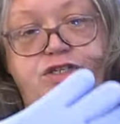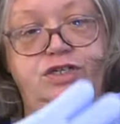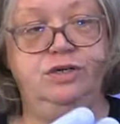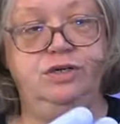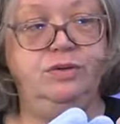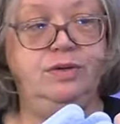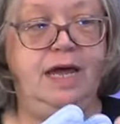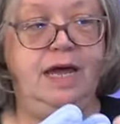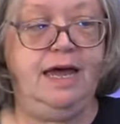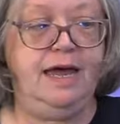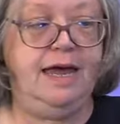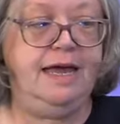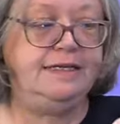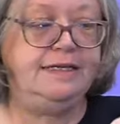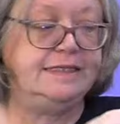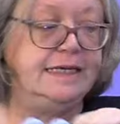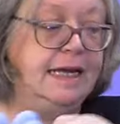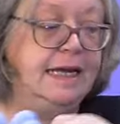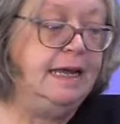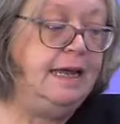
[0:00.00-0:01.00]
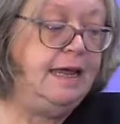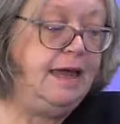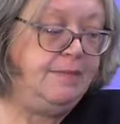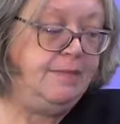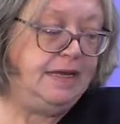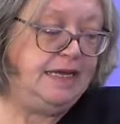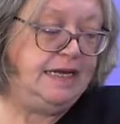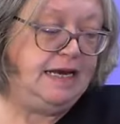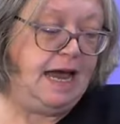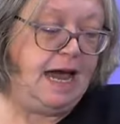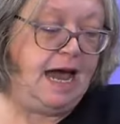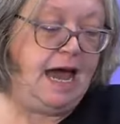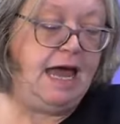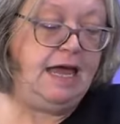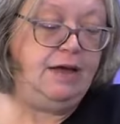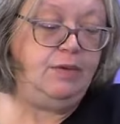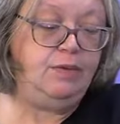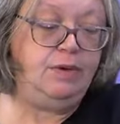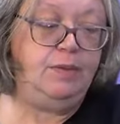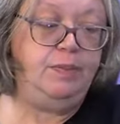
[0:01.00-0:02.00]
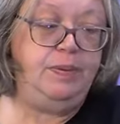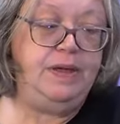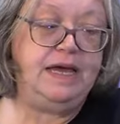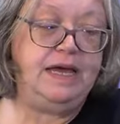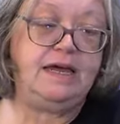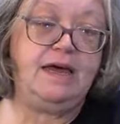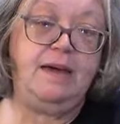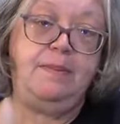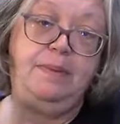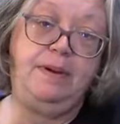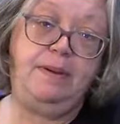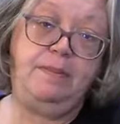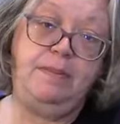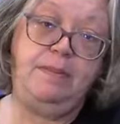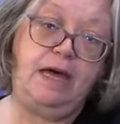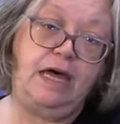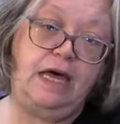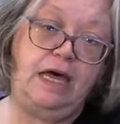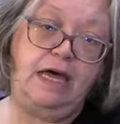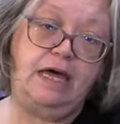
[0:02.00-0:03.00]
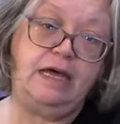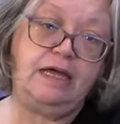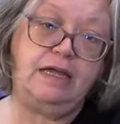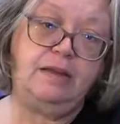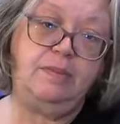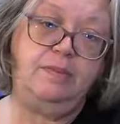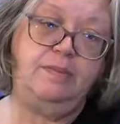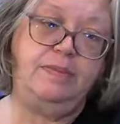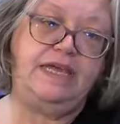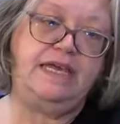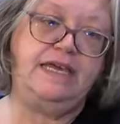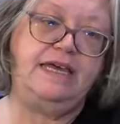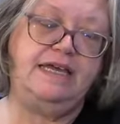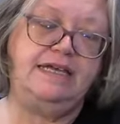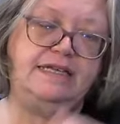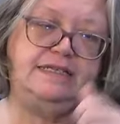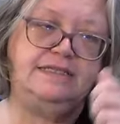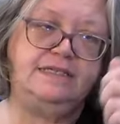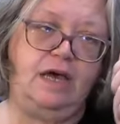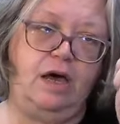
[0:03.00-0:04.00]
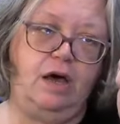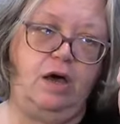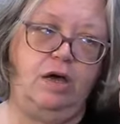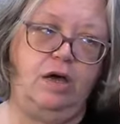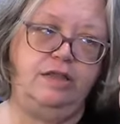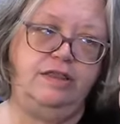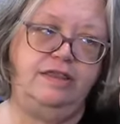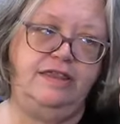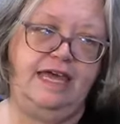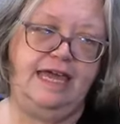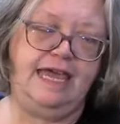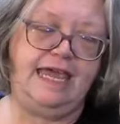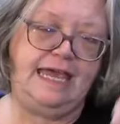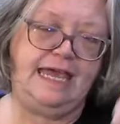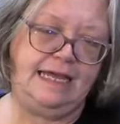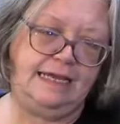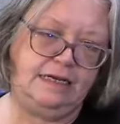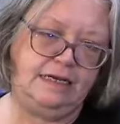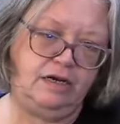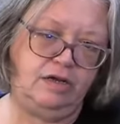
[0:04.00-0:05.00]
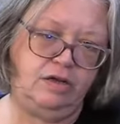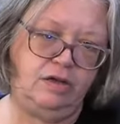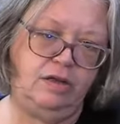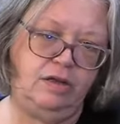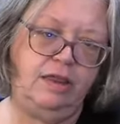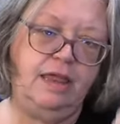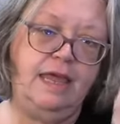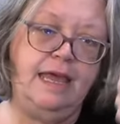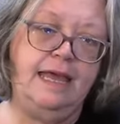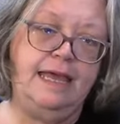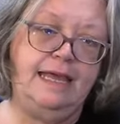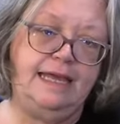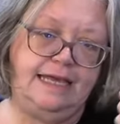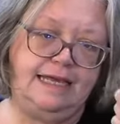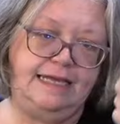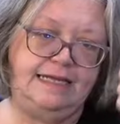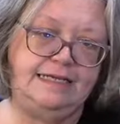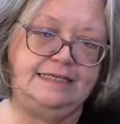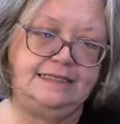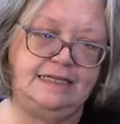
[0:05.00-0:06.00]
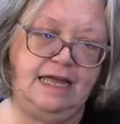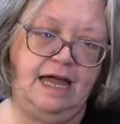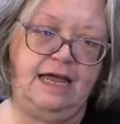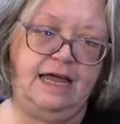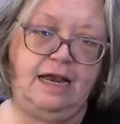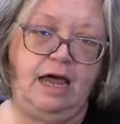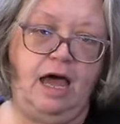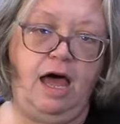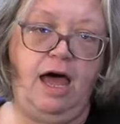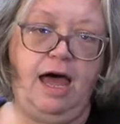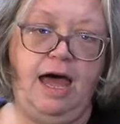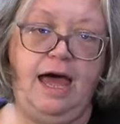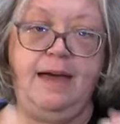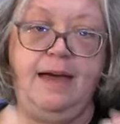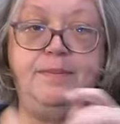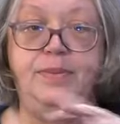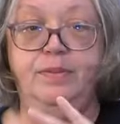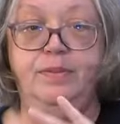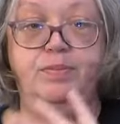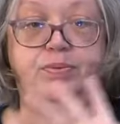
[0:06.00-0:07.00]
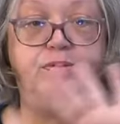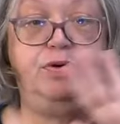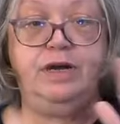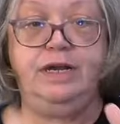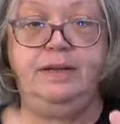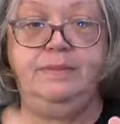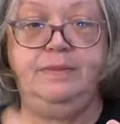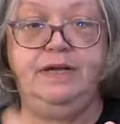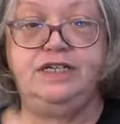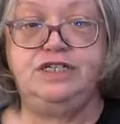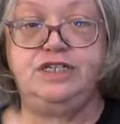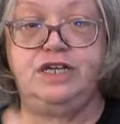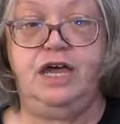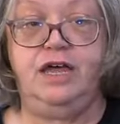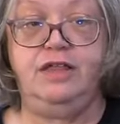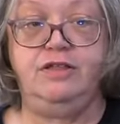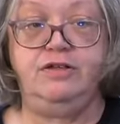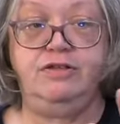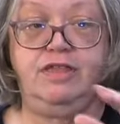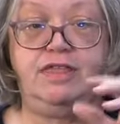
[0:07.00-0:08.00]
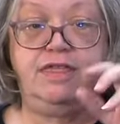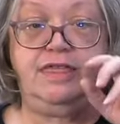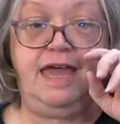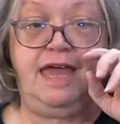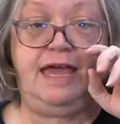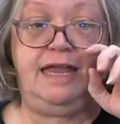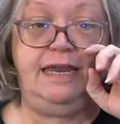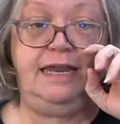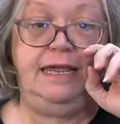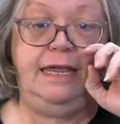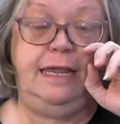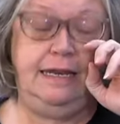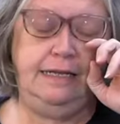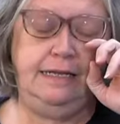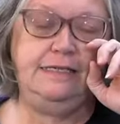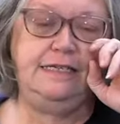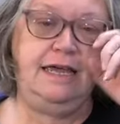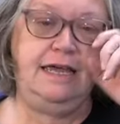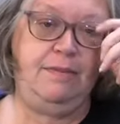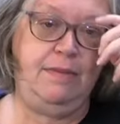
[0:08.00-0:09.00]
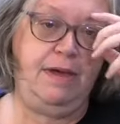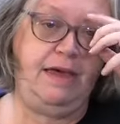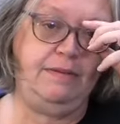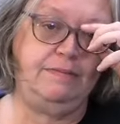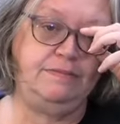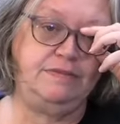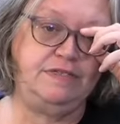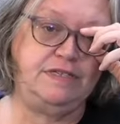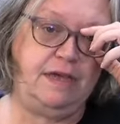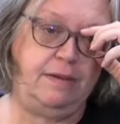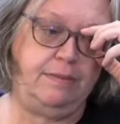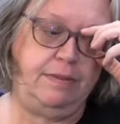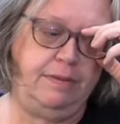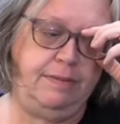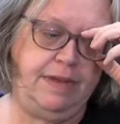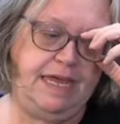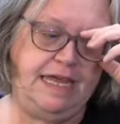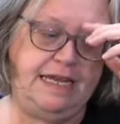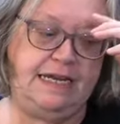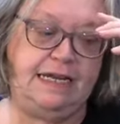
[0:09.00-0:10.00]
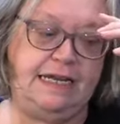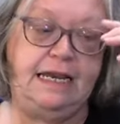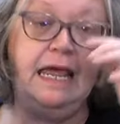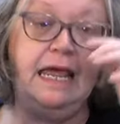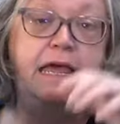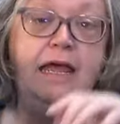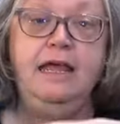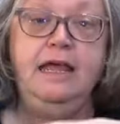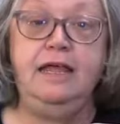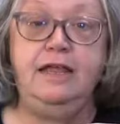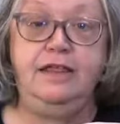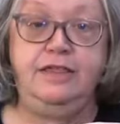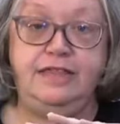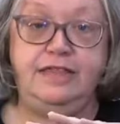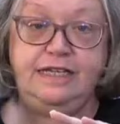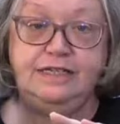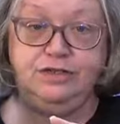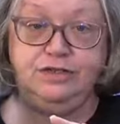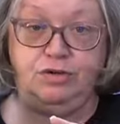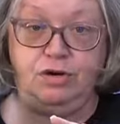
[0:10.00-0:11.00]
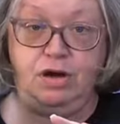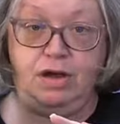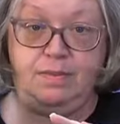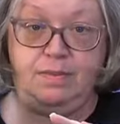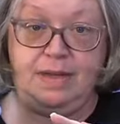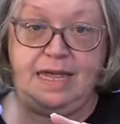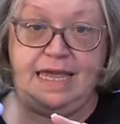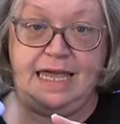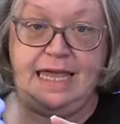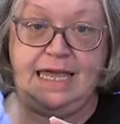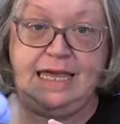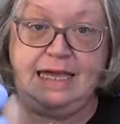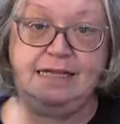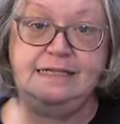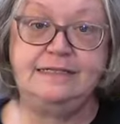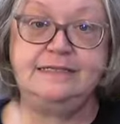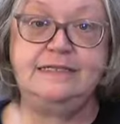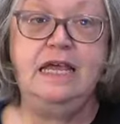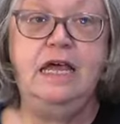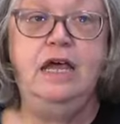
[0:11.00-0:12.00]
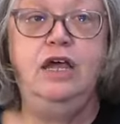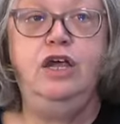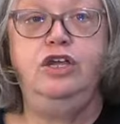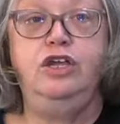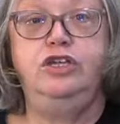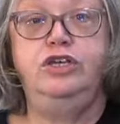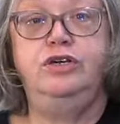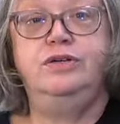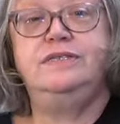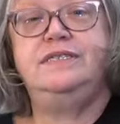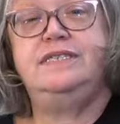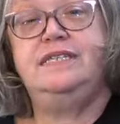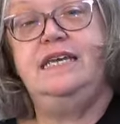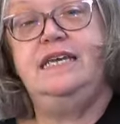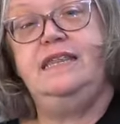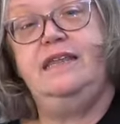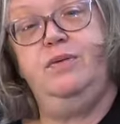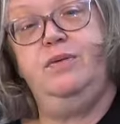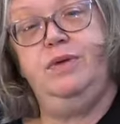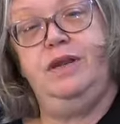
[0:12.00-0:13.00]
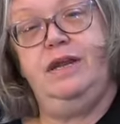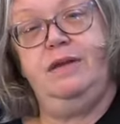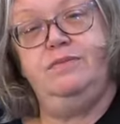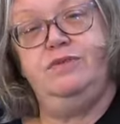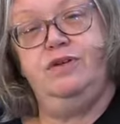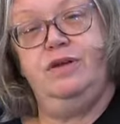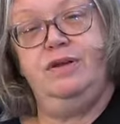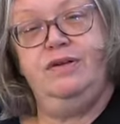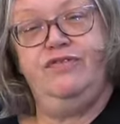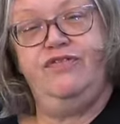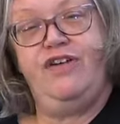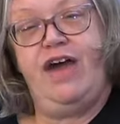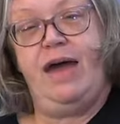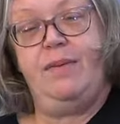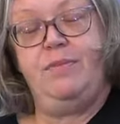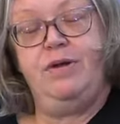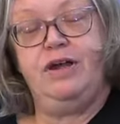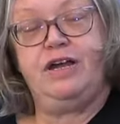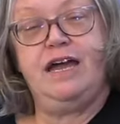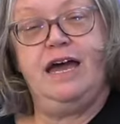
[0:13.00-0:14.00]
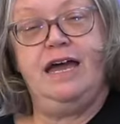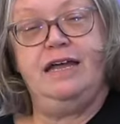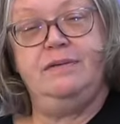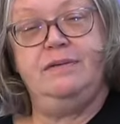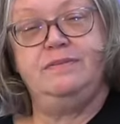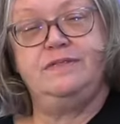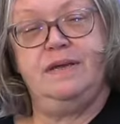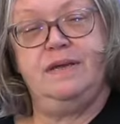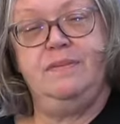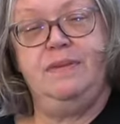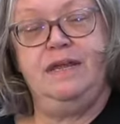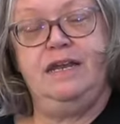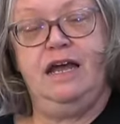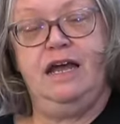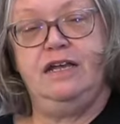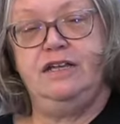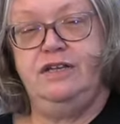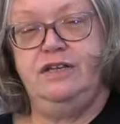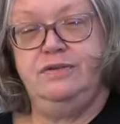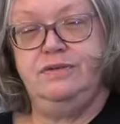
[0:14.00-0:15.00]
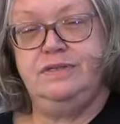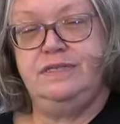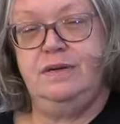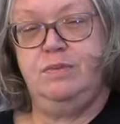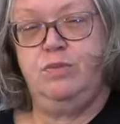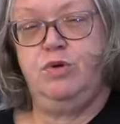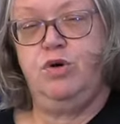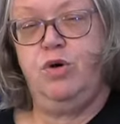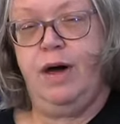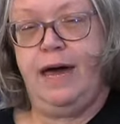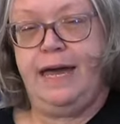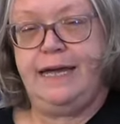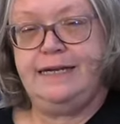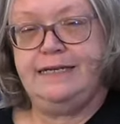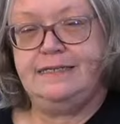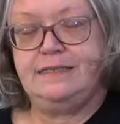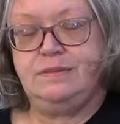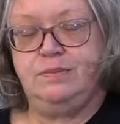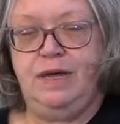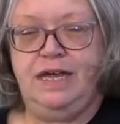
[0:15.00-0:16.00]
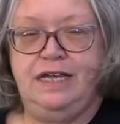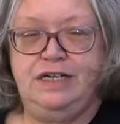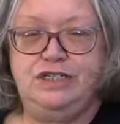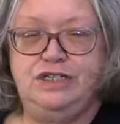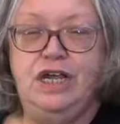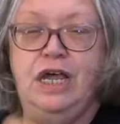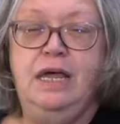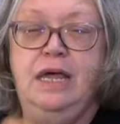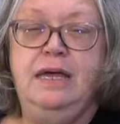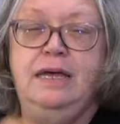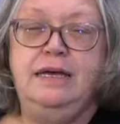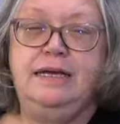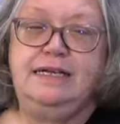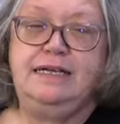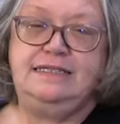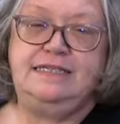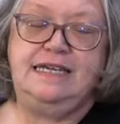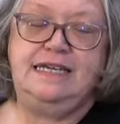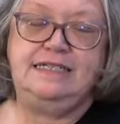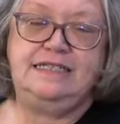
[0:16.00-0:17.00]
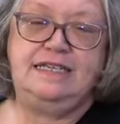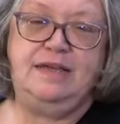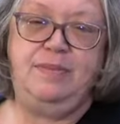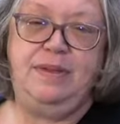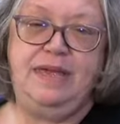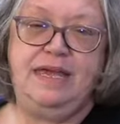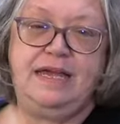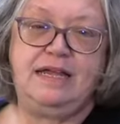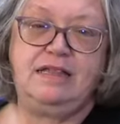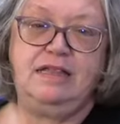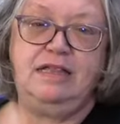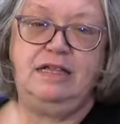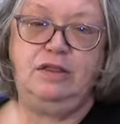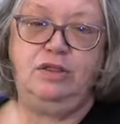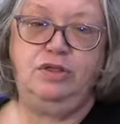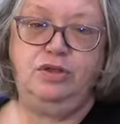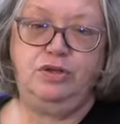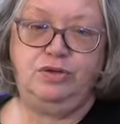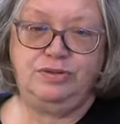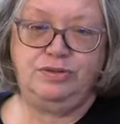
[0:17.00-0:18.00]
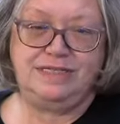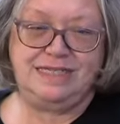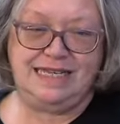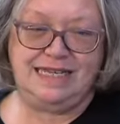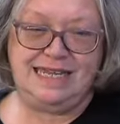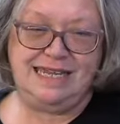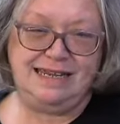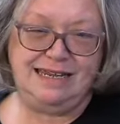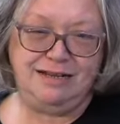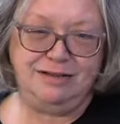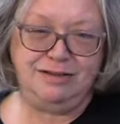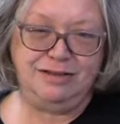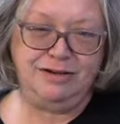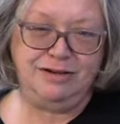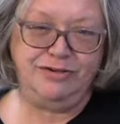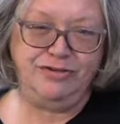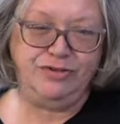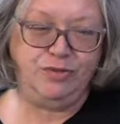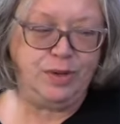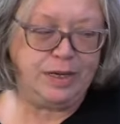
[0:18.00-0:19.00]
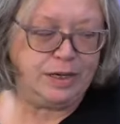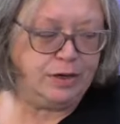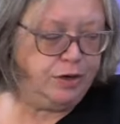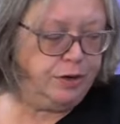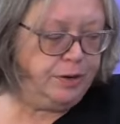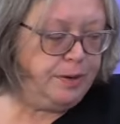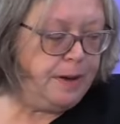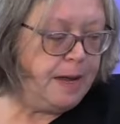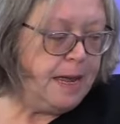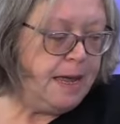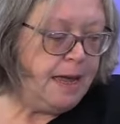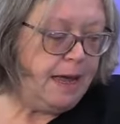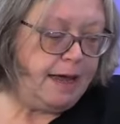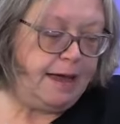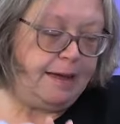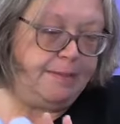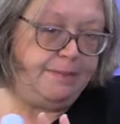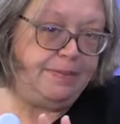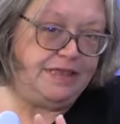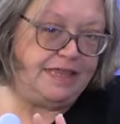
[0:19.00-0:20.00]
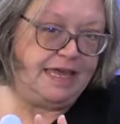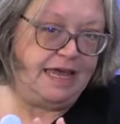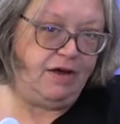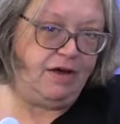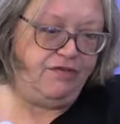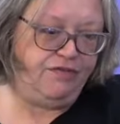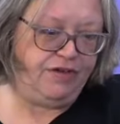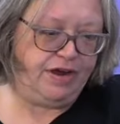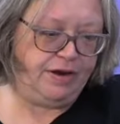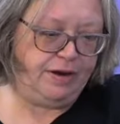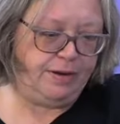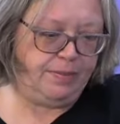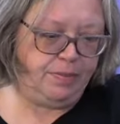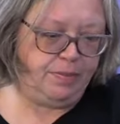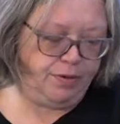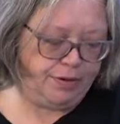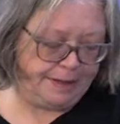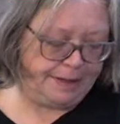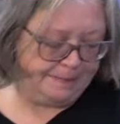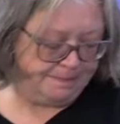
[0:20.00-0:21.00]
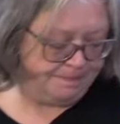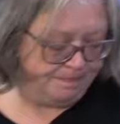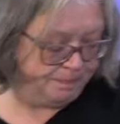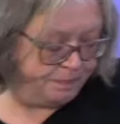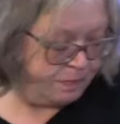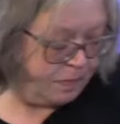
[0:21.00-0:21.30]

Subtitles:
Do not, I will pick up a mug because the handle is not hot, but pretty much other than that, anytime I am sublimating, these are on my hands. You'll see them when I'm doing fabric items. I may not use them quite as much because they typically lose the heat a little quicker, but they are very important.